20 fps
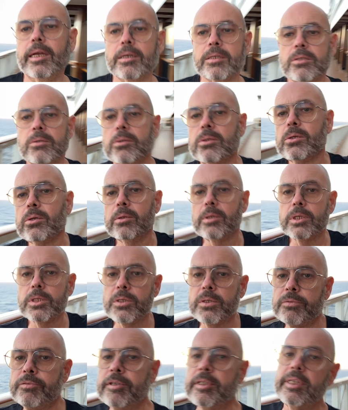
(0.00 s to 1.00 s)
has also
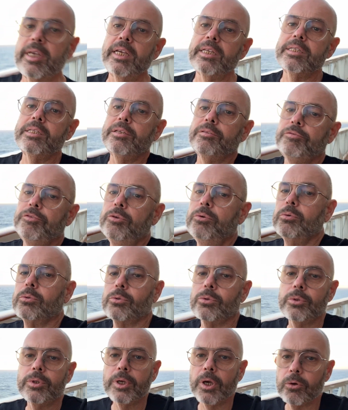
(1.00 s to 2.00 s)
this fantastic view
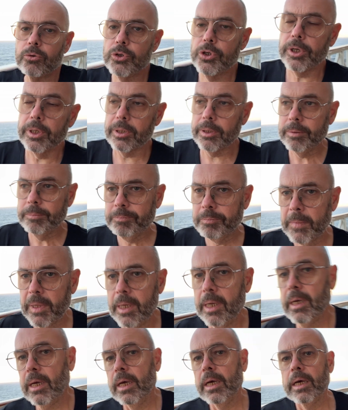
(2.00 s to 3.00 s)
to the ocean.
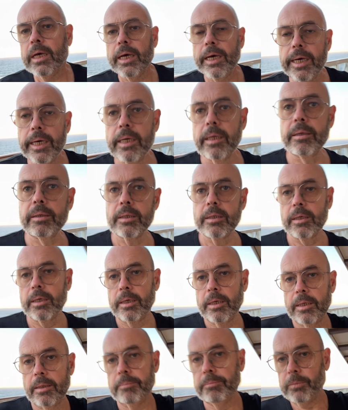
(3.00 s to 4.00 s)

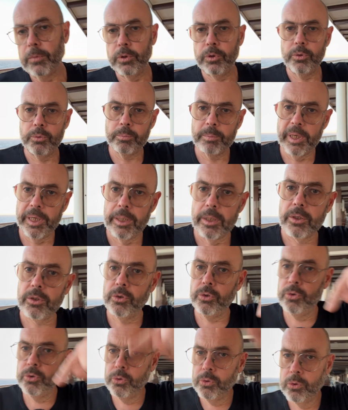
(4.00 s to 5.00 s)
And you
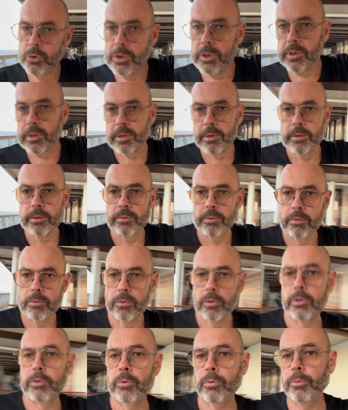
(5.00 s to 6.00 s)
make U's.
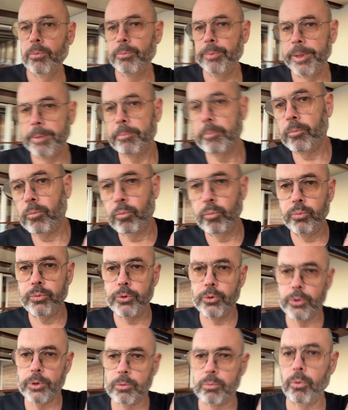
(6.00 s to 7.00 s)
We
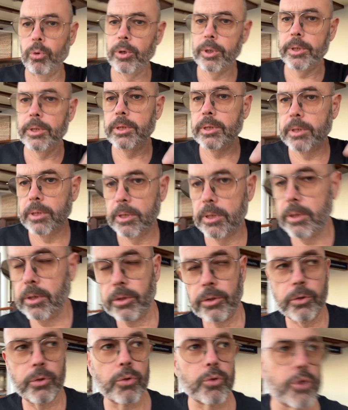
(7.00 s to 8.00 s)
do the walk in a
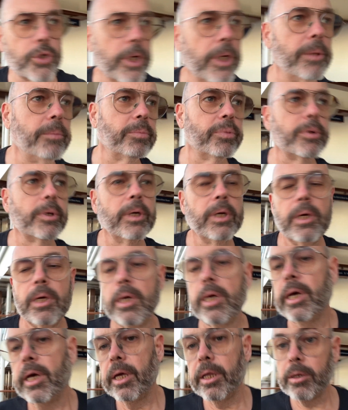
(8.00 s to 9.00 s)
U shape.
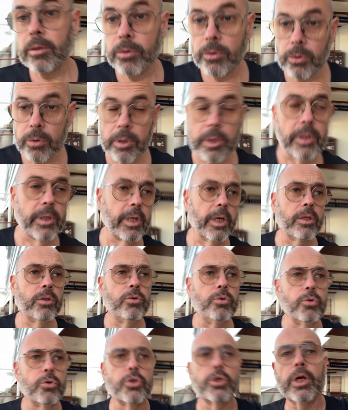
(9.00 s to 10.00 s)
And during
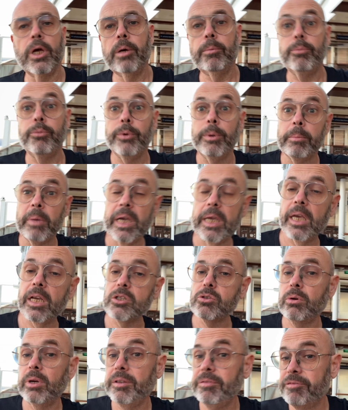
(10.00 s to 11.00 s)
that U-shape, we make
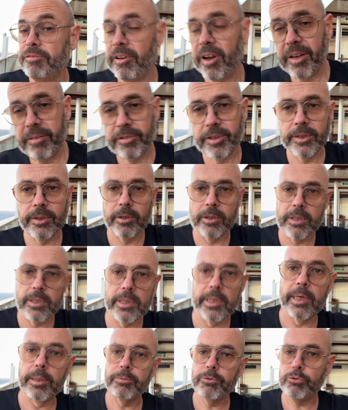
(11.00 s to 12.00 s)
actually 500
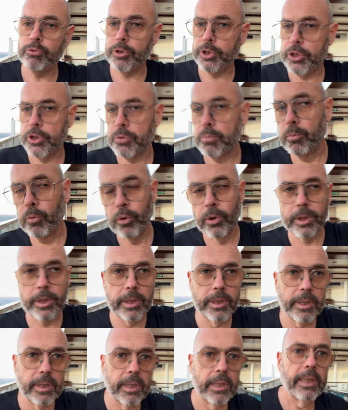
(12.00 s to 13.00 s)
steps, which is more
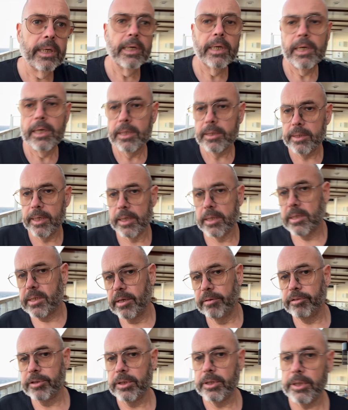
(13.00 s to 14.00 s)
than the deck
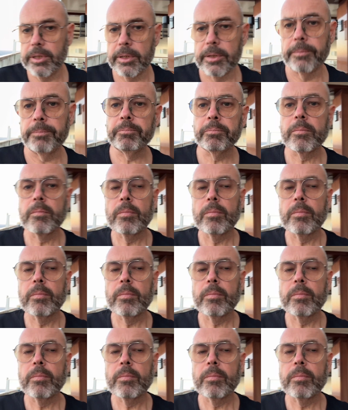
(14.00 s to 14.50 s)
17.